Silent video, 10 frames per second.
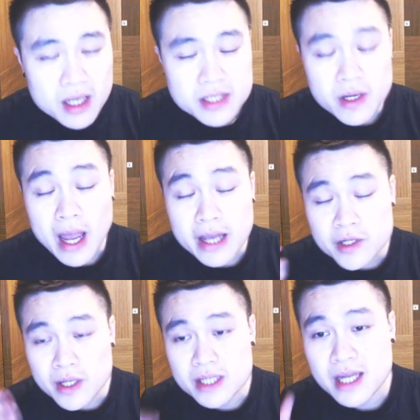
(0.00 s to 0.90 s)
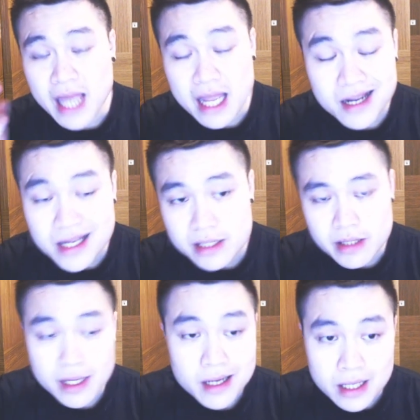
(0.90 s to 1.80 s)
so I trust that the analyst
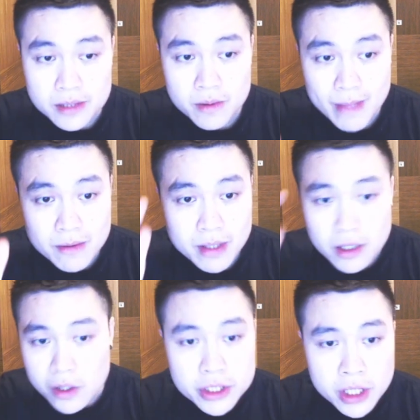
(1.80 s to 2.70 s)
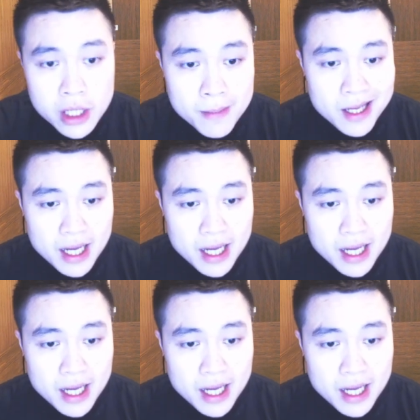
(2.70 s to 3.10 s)
here has been doing a good job,